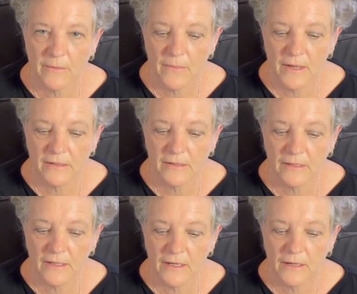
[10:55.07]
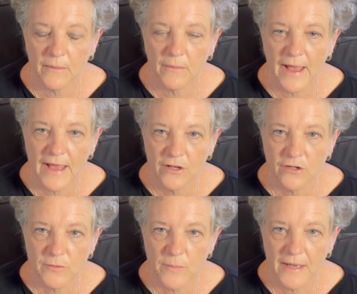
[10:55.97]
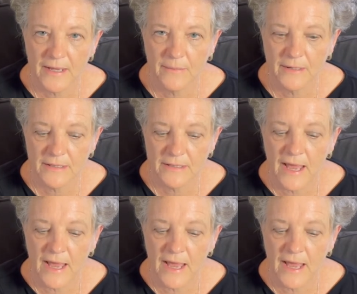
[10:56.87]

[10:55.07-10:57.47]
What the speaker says: monthly house payment,